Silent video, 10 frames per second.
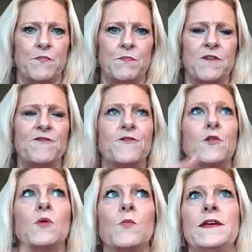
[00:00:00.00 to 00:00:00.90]

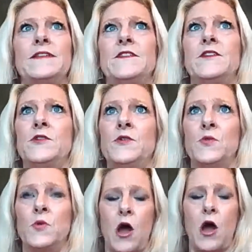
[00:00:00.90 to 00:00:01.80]
Before we
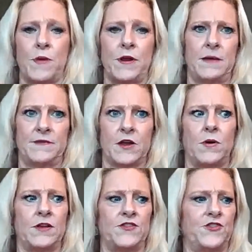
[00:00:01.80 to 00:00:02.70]
do open up to
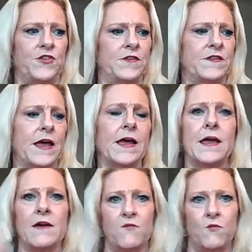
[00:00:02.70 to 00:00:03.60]
questions, I
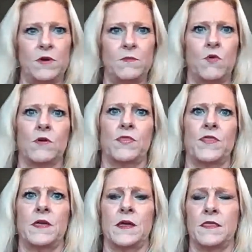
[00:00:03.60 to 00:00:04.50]
have one more
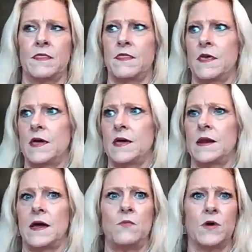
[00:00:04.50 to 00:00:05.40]
thing
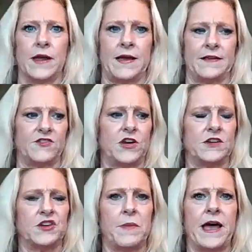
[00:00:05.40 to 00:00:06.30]
that I want to ask
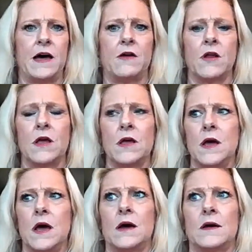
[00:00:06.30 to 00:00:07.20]
Josh about.
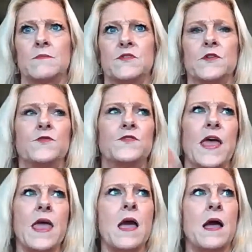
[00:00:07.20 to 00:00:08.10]
So
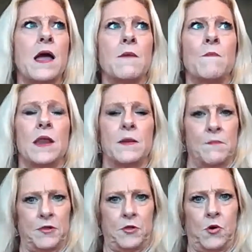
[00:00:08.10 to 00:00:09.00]
say I'm an
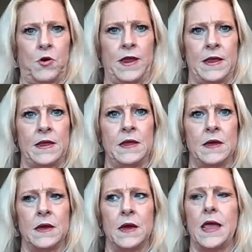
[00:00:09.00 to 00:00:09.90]
employee
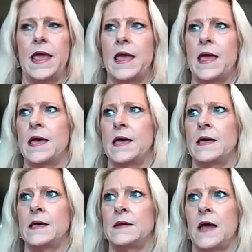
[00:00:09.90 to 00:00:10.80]

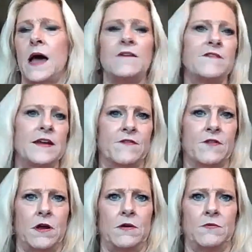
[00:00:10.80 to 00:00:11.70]
and I've
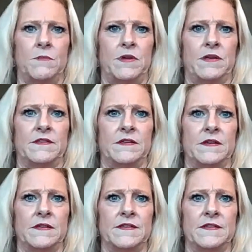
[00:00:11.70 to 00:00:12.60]
never owned a
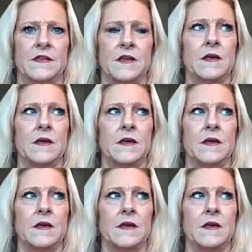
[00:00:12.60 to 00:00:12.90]
business.